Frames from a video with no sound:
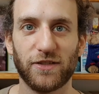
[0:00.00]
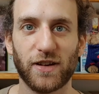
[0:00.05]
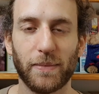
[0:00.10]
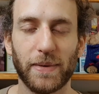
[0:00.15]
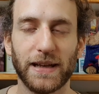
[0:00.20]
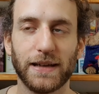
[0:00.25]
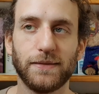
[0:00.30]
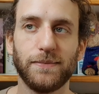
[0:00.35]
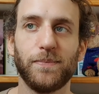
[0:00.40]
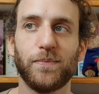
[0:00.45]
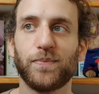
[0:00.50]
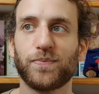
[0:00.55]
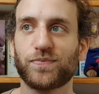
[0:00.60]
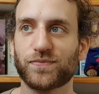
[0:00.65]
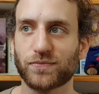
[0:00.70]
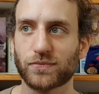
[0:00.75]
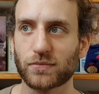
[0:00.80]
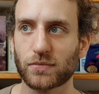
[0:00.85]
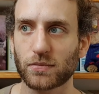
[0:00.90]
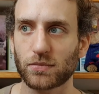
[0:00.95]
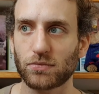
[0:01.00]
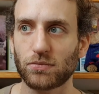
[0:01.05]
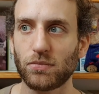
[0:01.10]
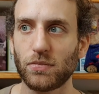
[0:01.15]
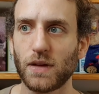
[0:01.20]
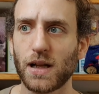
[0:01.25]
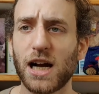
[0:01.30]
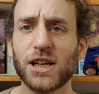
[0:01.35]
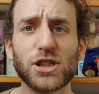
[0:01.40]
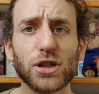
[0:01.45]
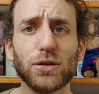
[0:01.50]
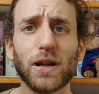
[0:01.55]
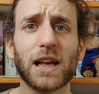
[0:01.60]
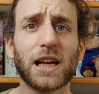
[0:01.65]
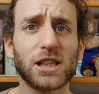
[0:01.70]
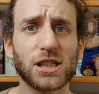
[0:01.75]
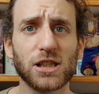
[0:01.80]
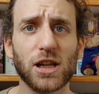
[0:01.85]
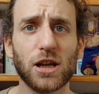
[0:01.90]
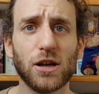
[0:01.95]
I mean, I do
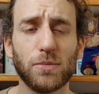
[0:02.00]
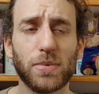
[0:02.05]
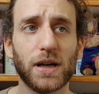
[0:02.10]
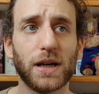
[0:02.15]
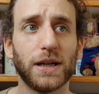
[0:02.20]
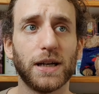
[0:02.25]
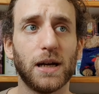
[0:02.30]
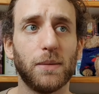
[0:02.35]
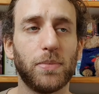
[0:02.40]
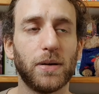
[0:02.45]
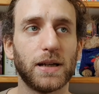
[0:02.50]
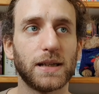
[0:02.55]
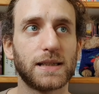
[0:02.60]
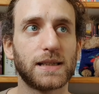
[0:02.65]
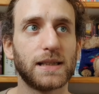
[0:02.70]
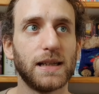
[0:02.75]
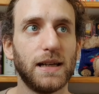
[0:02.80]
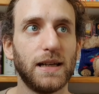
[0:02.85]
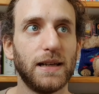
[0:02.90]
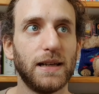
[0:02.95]
like a slow burner, but,